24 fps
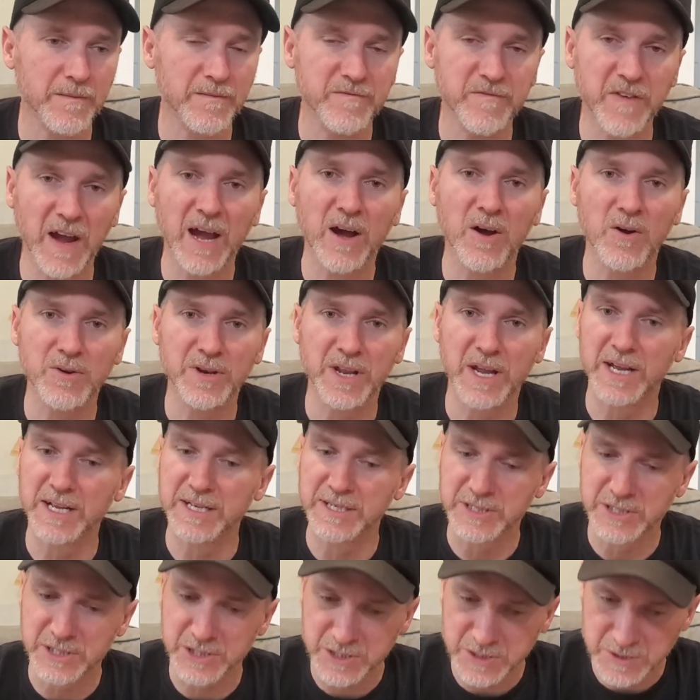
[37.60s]
found a
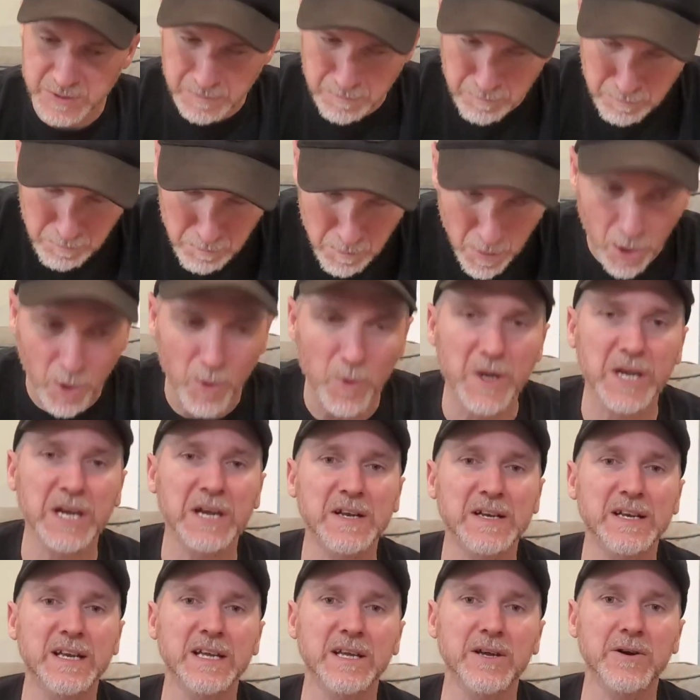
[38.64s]

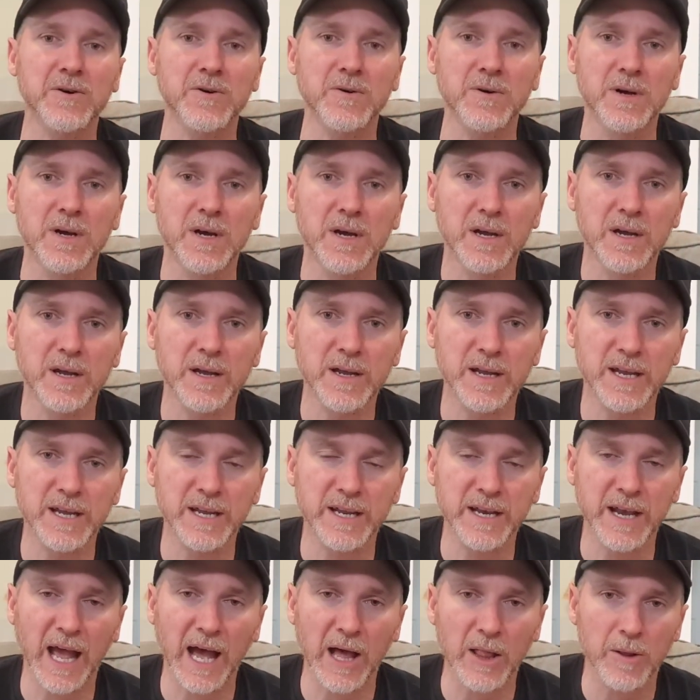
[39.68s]
smoking deal
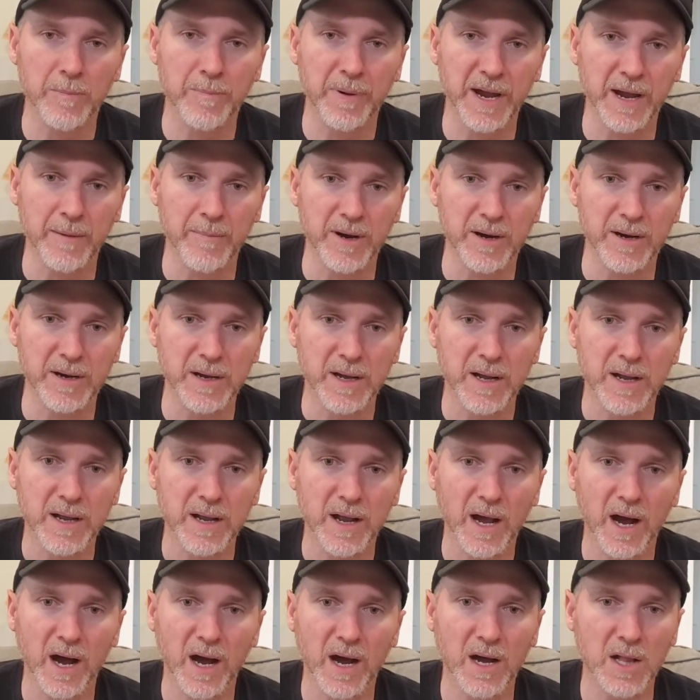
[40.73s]
in Alabama.
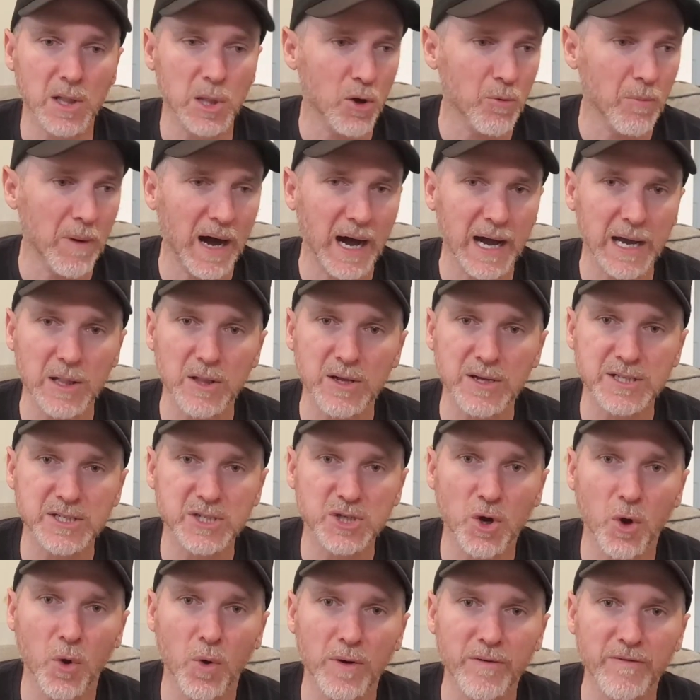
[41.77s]
Low
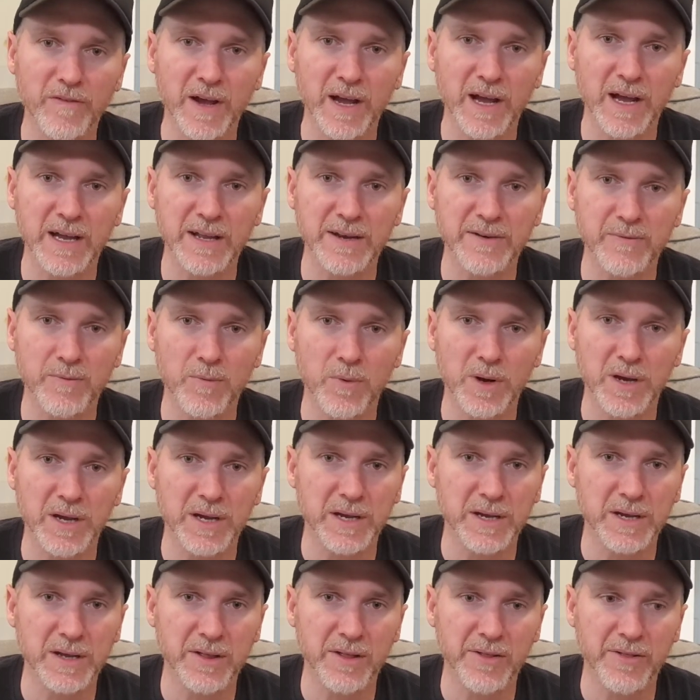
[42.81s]
mileage Corvette
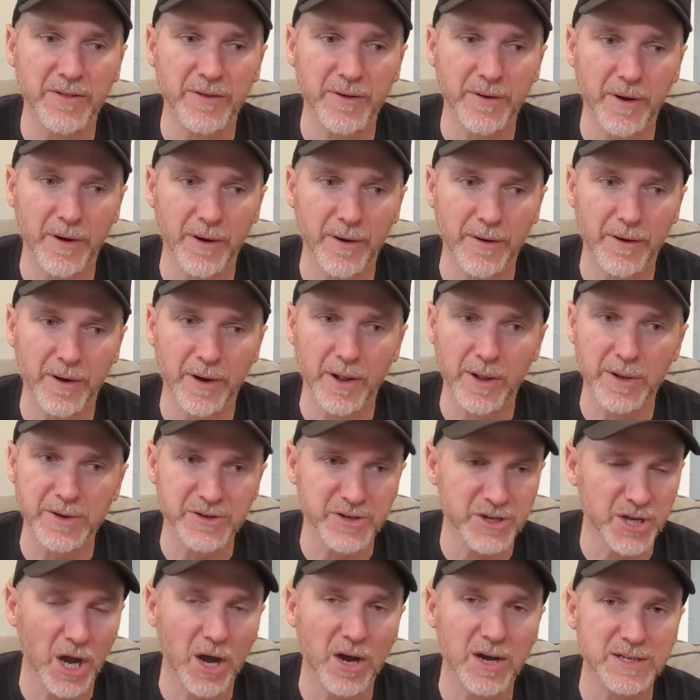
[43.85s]
with
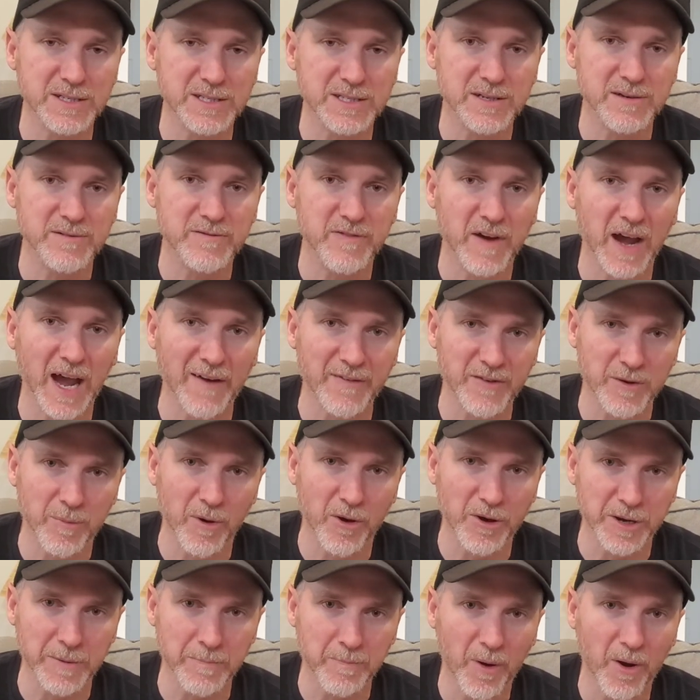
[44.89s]
tons of
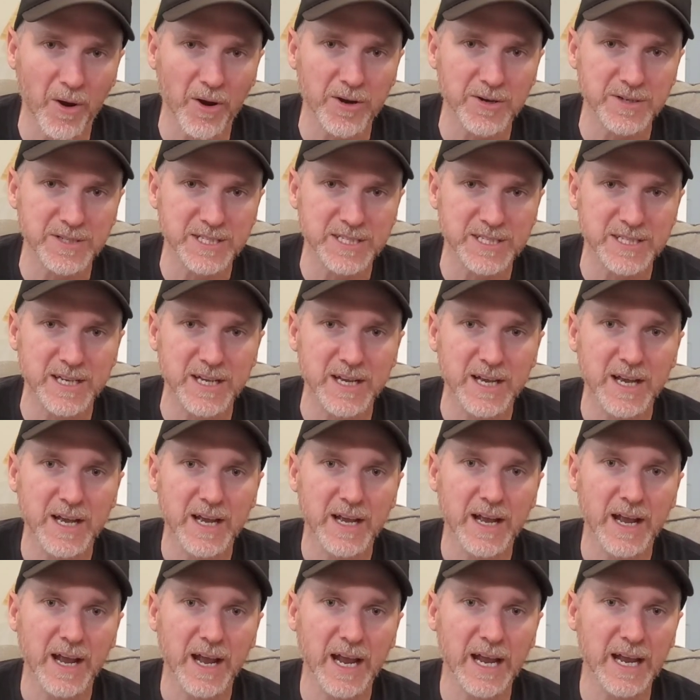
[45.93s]
aftermarket parts,
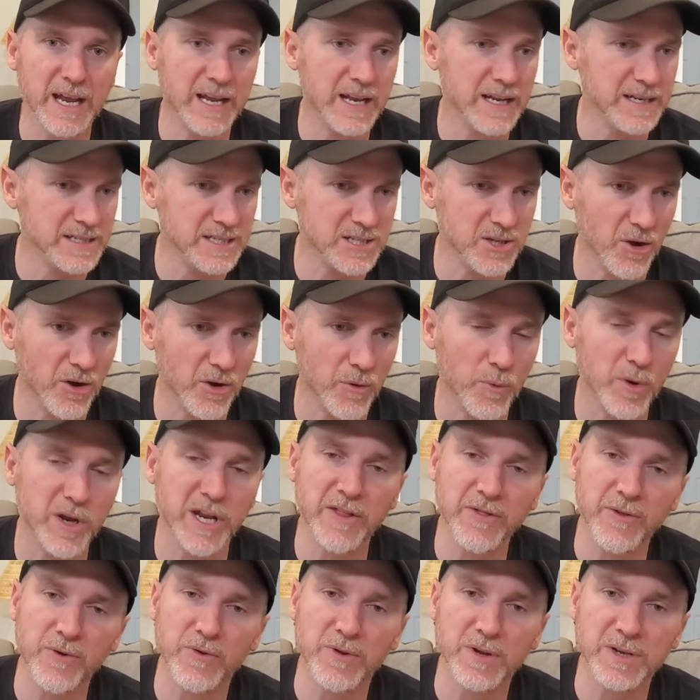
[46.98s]
and started
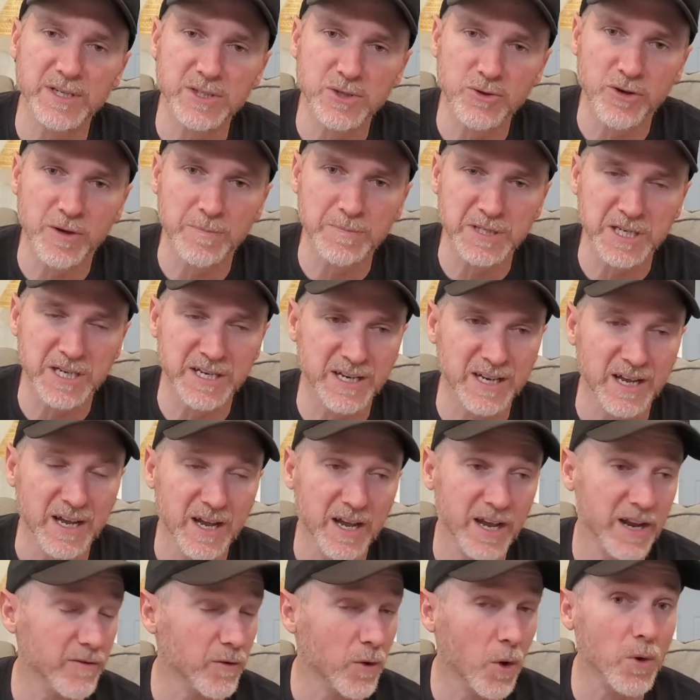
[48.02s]
reading through the description.
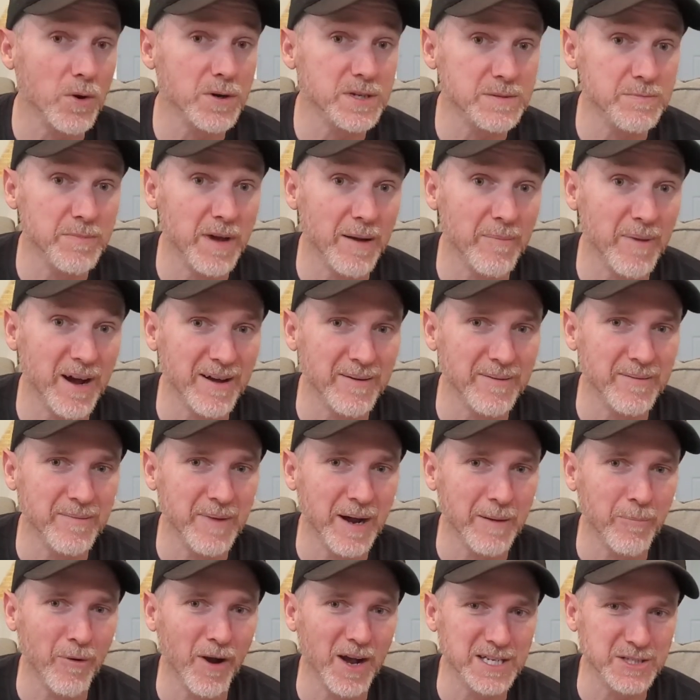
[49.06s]
It of course met
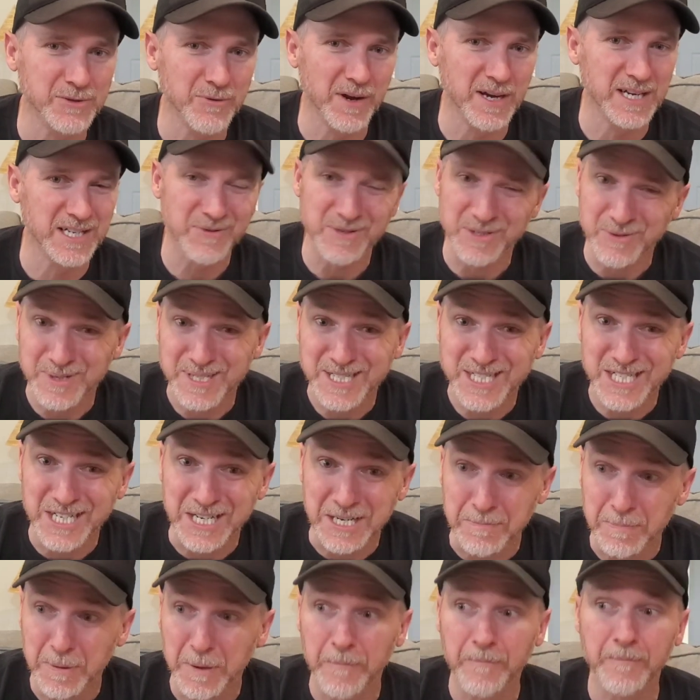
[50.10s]
my price range, which was
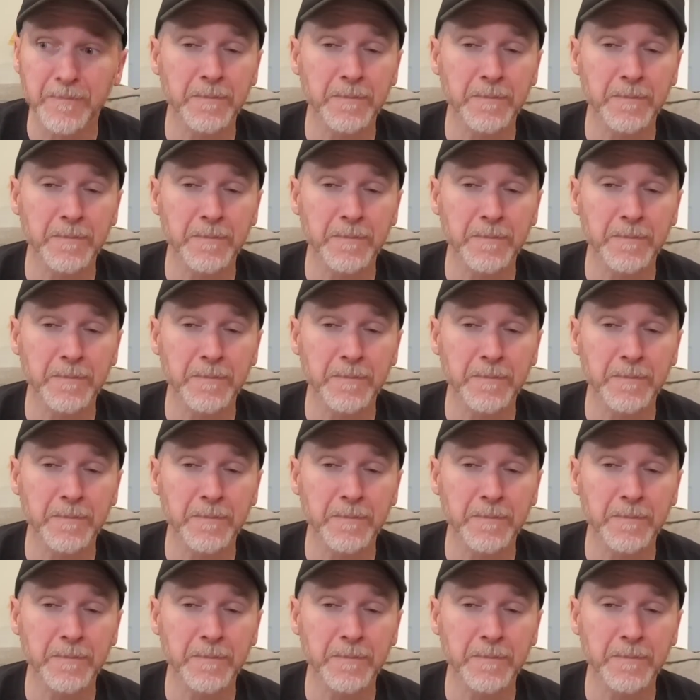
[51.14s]
cheap,